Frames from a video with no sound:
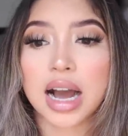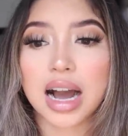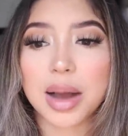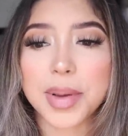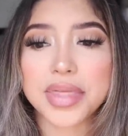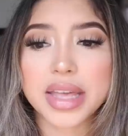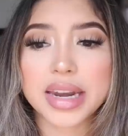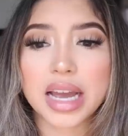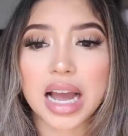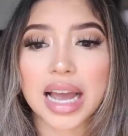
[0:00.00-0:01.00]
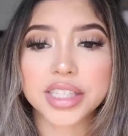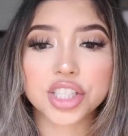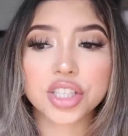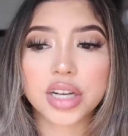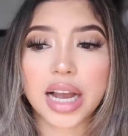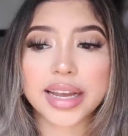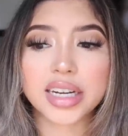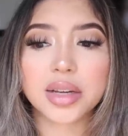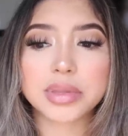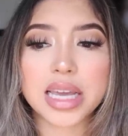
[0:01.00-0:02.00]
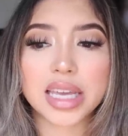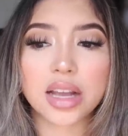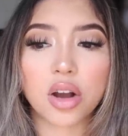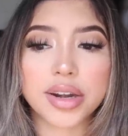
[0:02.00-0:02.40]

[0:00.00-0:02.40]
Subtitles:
And then I ended up taking